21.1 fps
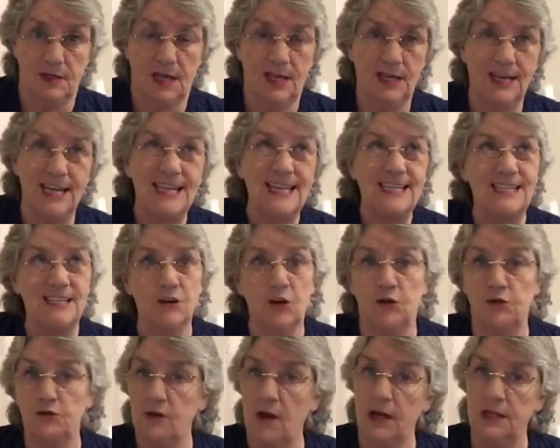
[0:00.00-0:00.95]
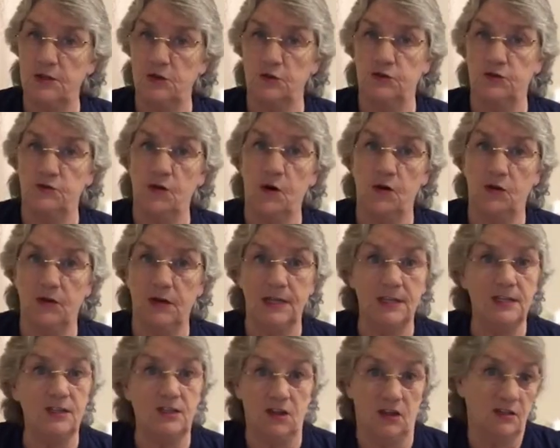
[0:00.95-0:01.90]
And it's not right or wrong.
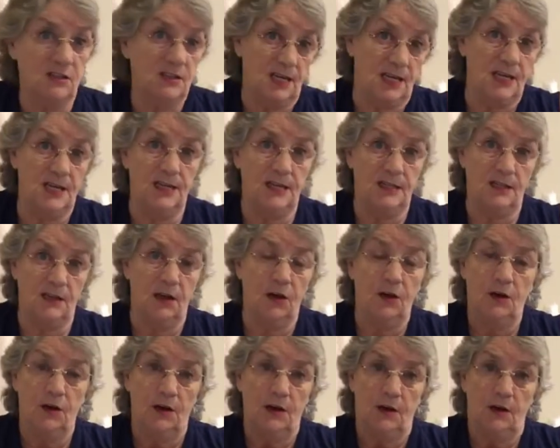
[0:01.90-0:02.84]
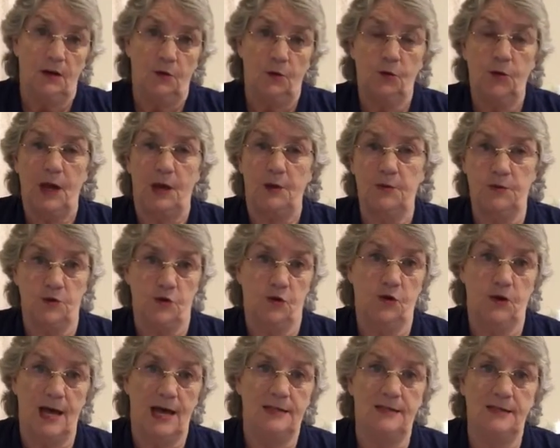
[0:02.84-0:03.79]
It just is where we're all
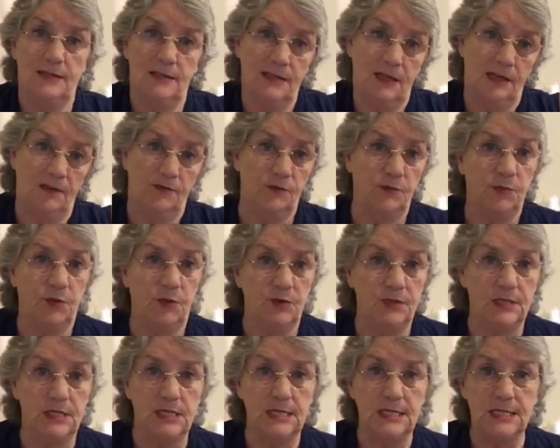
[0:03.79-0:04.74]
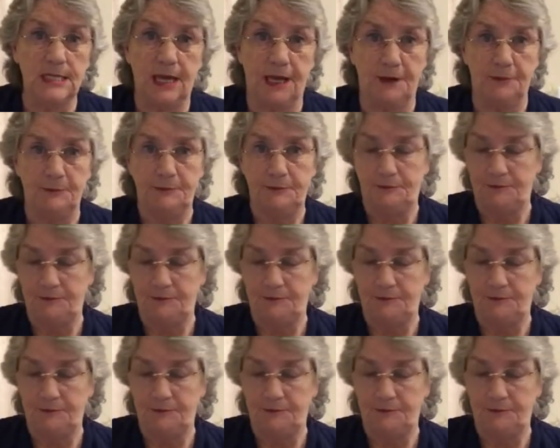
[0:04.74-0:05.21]
at a given point in time.